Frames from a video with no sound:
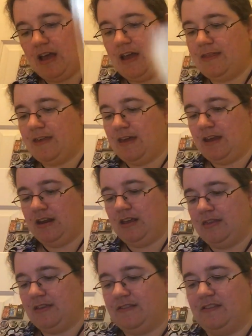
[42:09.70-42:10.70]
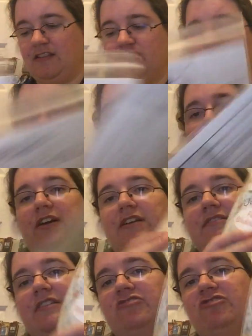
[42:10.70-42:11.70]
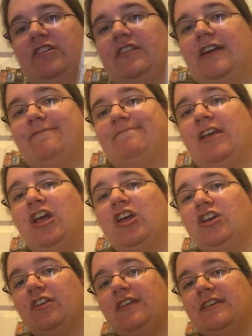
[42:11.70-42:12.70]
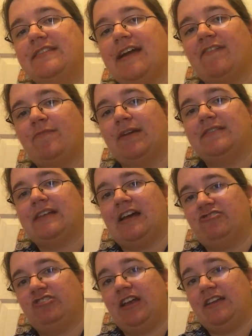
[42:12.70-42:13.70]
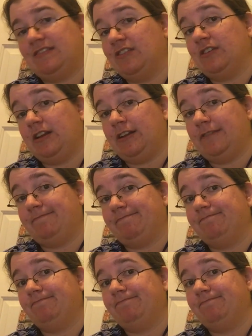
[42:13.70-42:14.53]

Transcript: And then this is the Just Married Sunshine line. Good things to have in my stash in case they're needed.